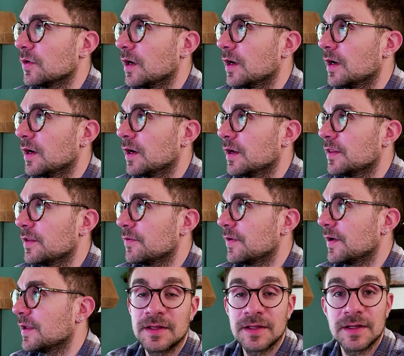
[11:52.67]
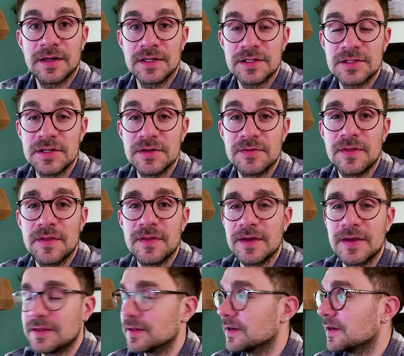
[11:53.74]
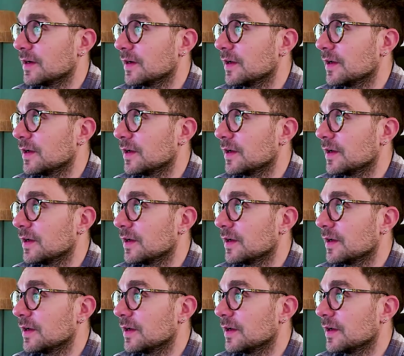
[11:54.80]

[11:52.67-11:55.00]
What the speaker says: retrieve the data